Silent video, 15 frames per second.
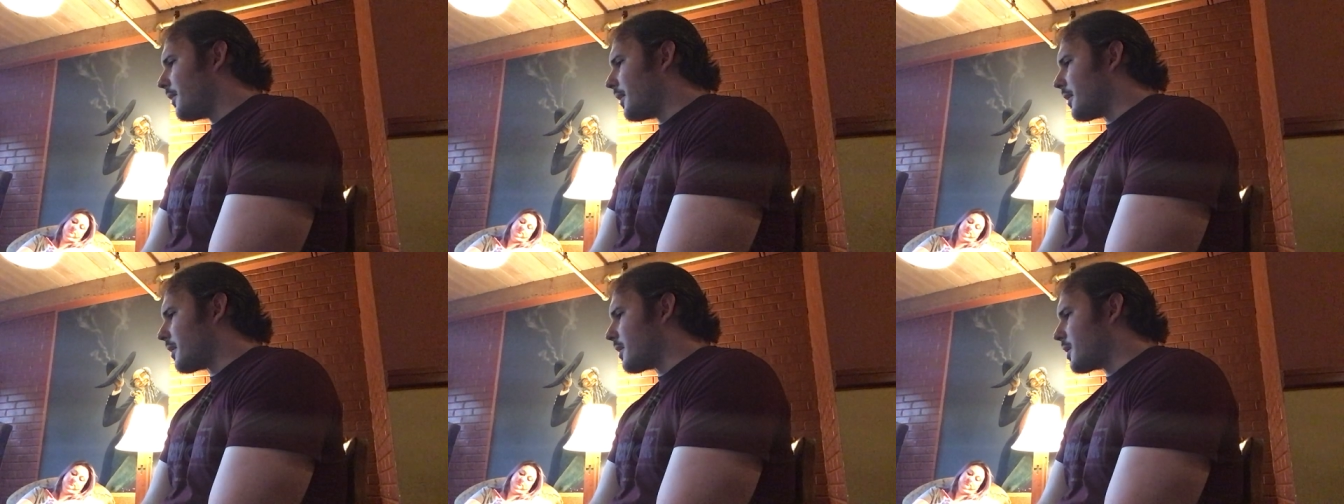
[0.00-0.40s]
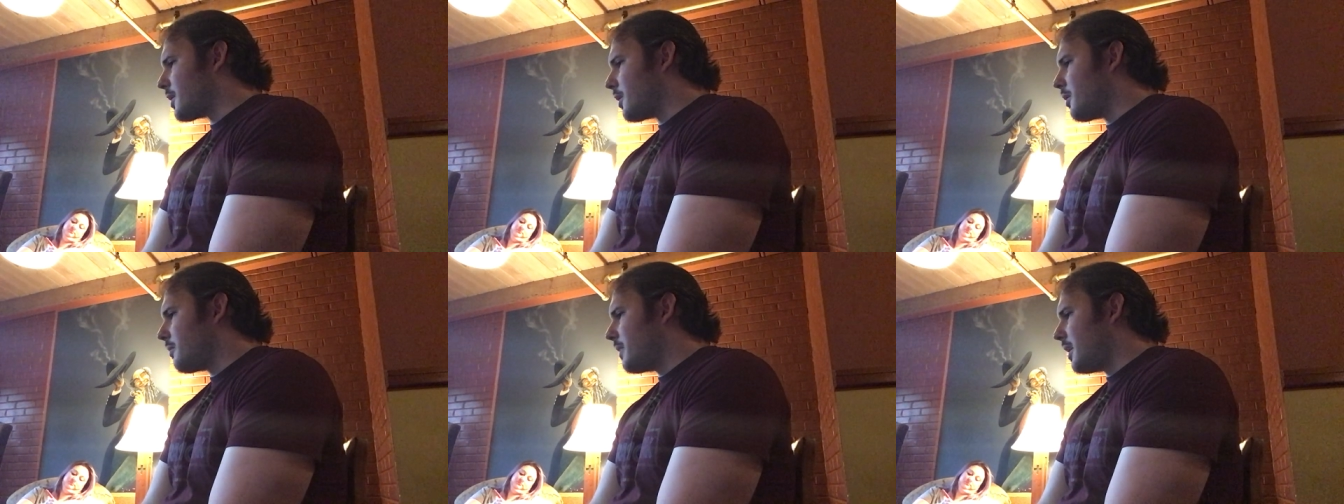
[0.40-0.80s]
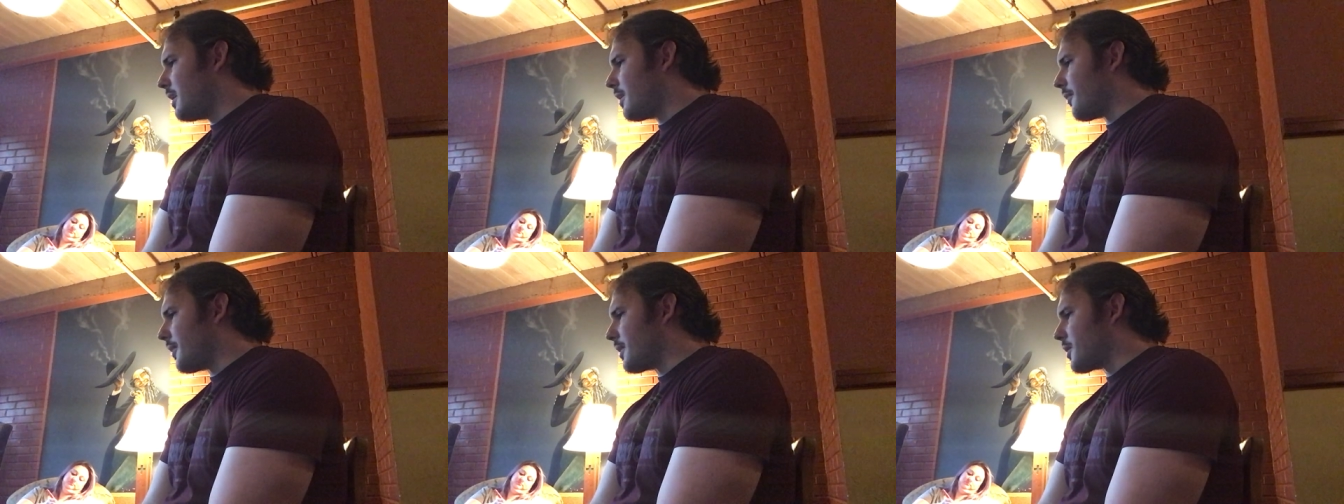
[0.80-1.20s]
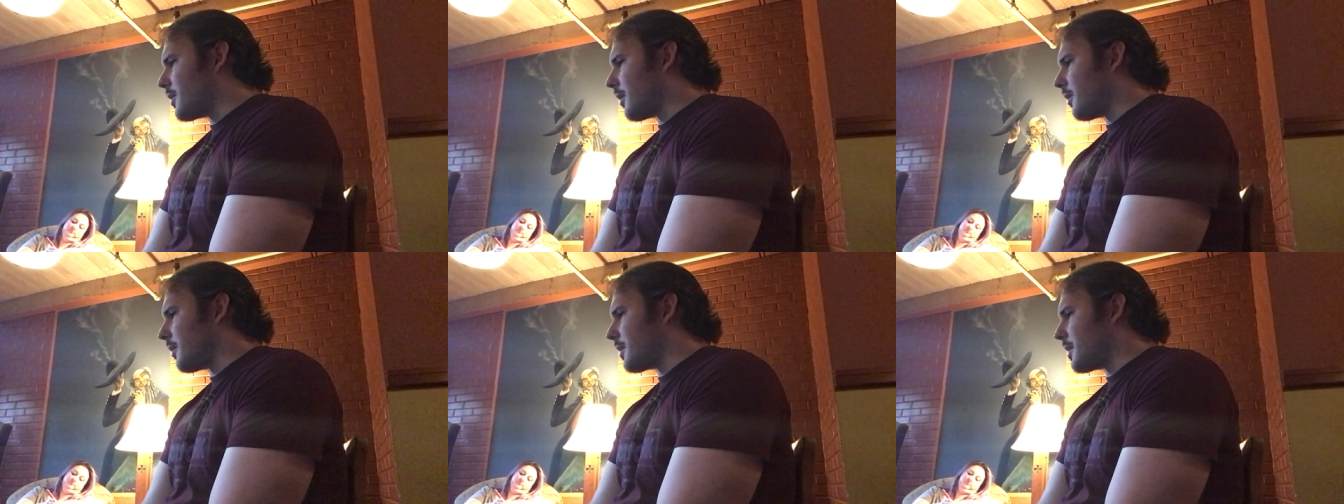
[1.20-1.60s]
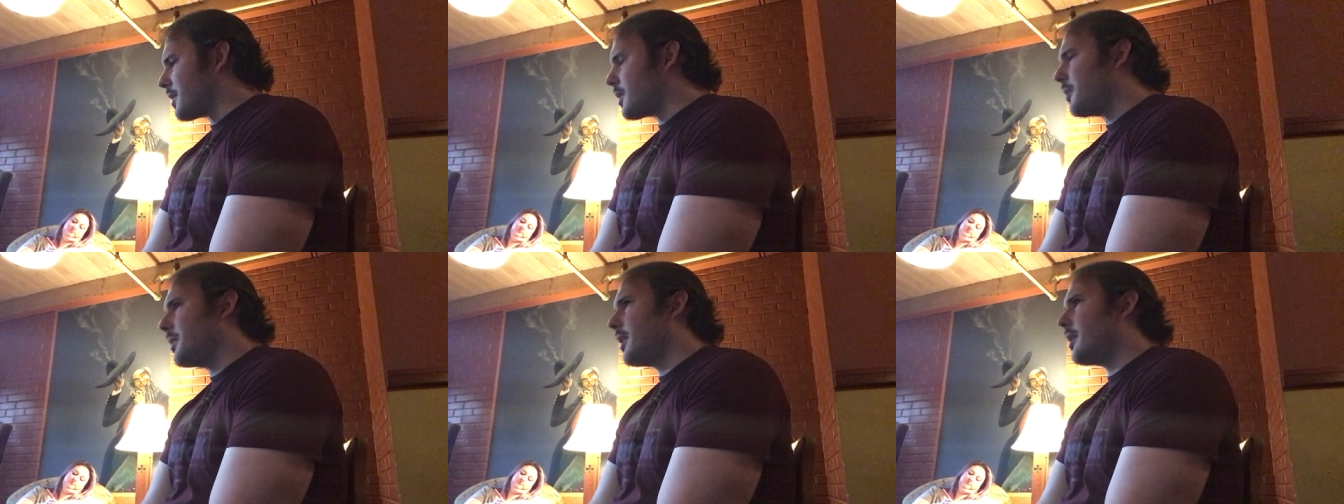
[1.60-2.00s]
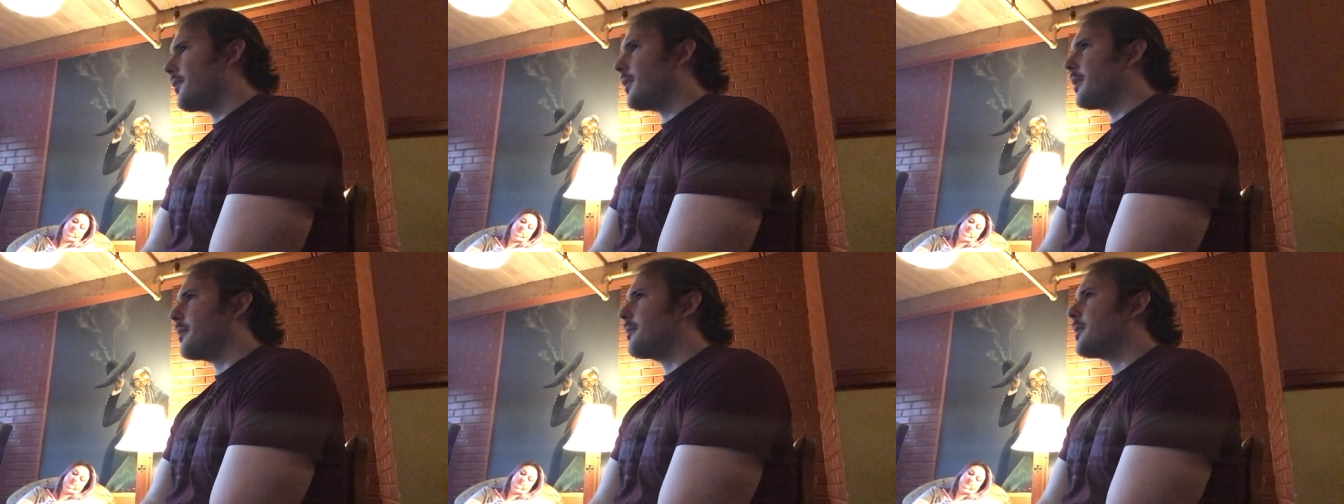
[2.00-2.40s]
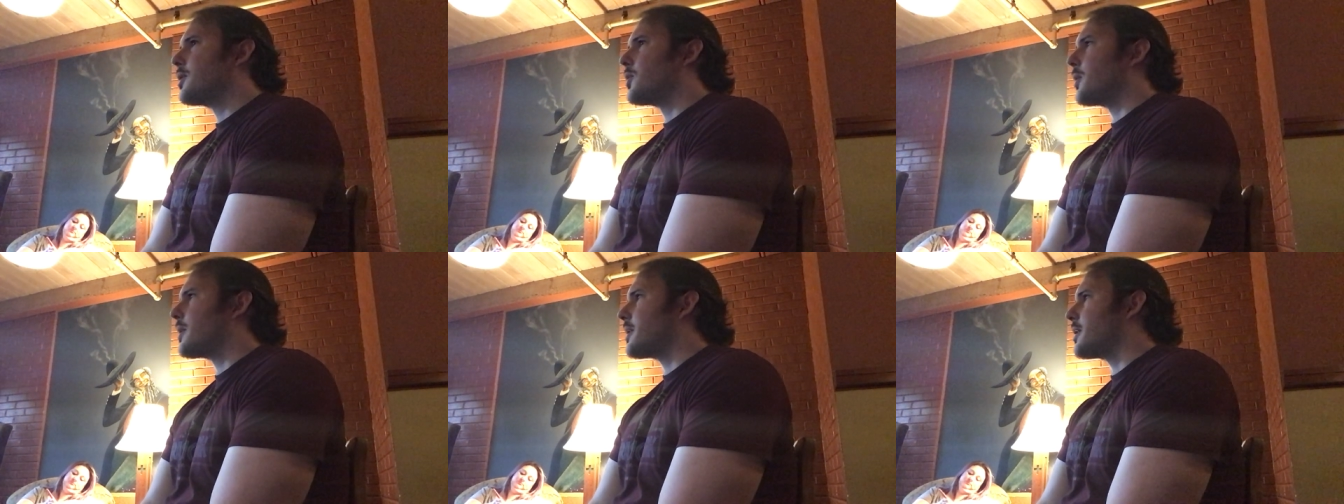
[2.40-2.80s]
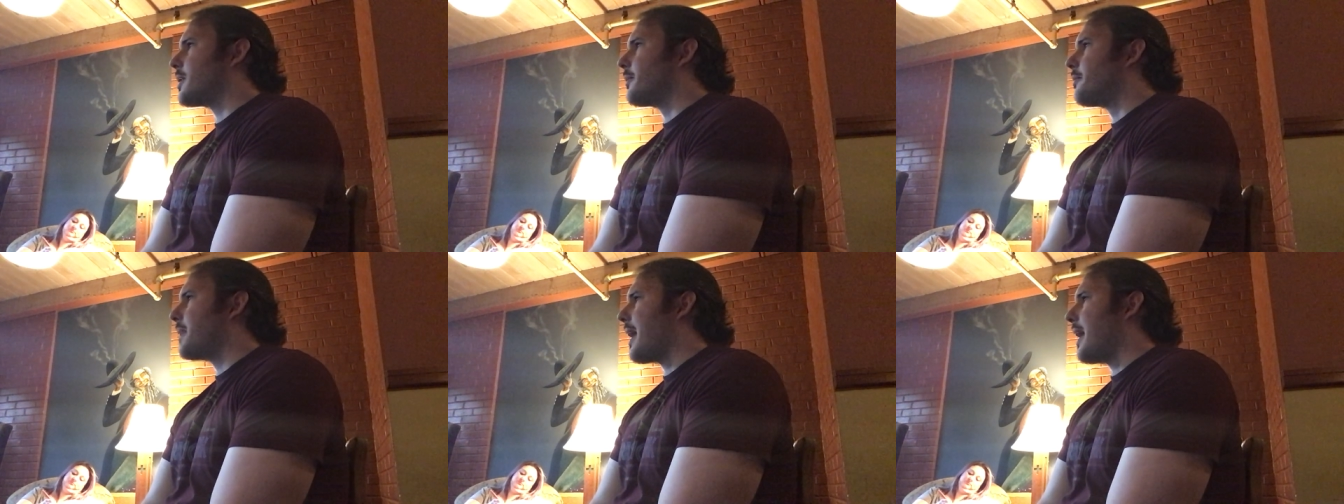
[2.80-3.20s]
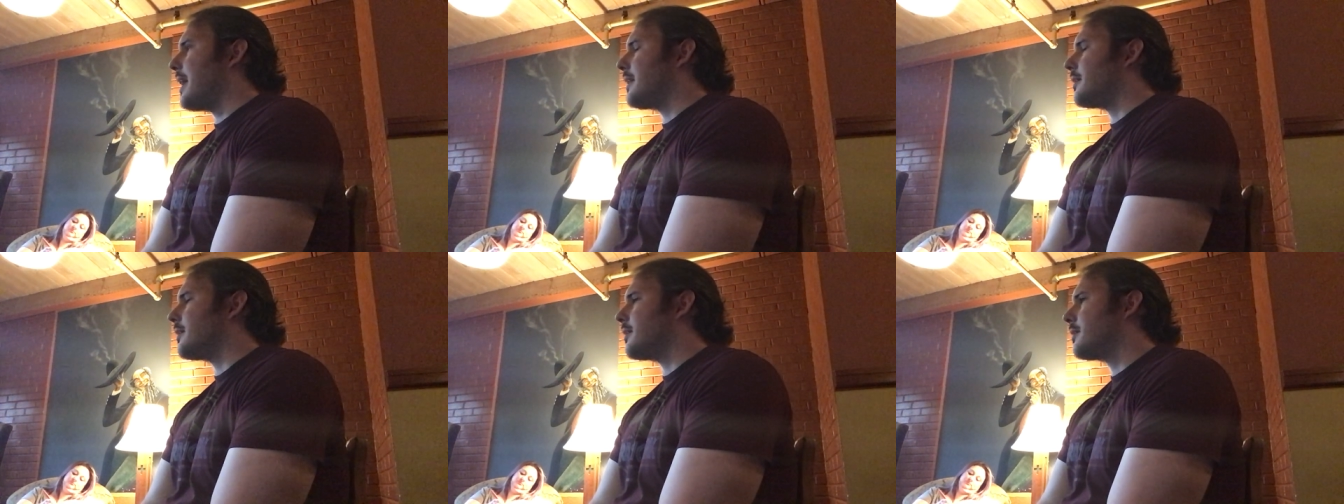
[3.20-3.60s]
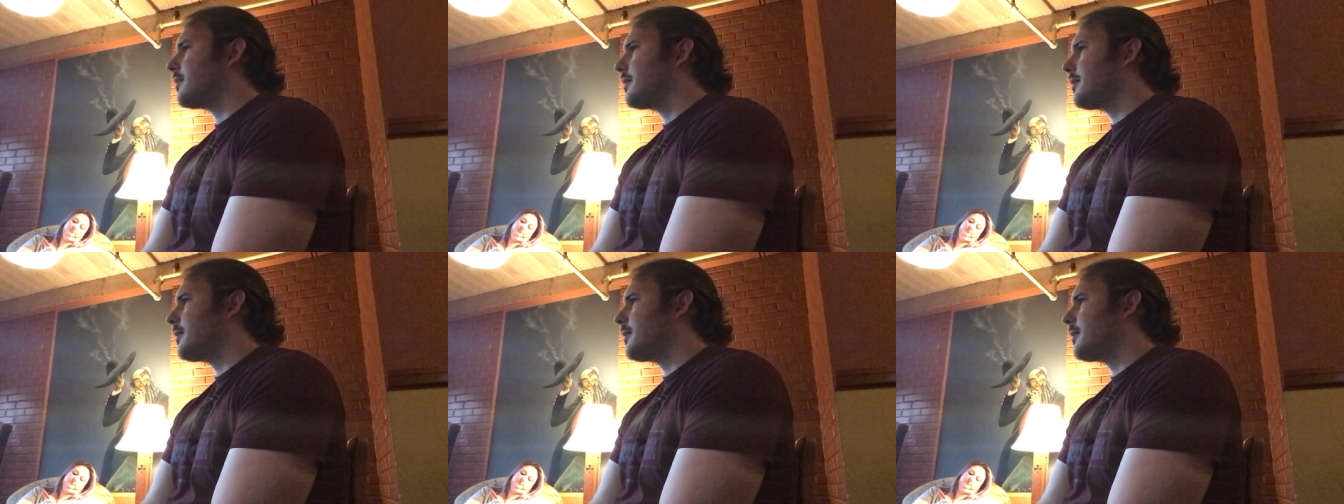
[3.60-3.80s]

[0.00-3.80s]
there are so many different struggles and so many different sources of pain